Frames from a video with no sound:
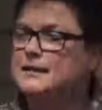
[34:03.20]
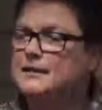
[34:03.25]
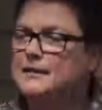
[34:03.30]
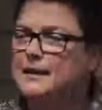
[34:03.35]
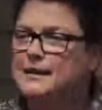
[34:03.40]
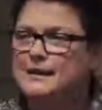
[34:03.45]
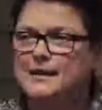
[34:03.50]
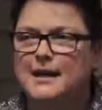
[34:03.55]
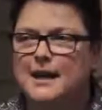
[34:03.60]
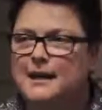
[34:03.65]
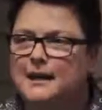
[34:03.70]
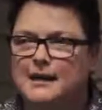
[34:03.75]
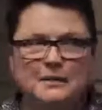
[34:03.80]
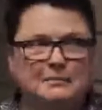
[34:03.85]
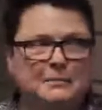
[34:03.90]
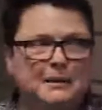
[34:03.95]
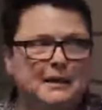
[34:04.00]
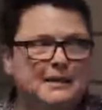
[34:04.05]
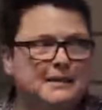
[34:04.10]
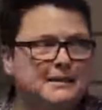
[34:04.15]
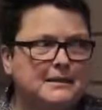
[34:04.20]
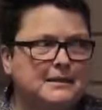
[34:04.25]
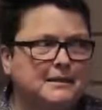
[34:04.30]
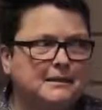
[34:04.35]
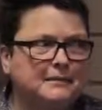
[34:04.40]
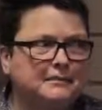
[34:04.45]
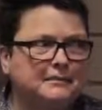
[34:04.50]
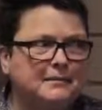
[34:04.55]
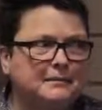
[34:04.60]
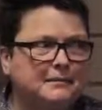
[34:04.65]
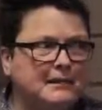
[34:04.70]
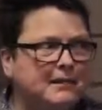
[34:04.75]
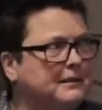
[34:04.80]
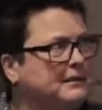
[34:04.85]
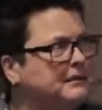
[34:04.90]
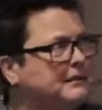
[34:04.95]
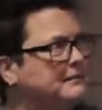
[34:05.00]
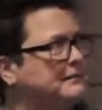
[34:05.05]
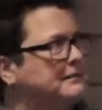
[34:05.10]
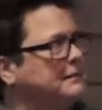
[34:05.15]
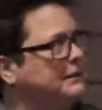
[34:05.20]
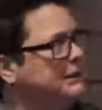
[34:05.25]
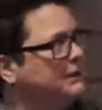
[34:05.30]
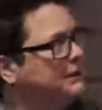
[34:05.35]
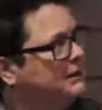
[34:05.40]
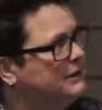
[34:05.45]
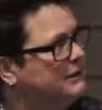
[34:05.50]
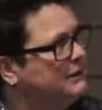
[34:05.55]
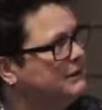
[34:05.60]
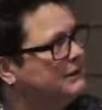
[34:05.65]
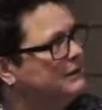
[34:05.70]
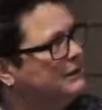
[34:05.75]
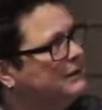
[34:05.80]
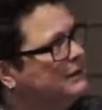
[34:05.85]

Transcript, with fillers: That's not a good place to look for medical information.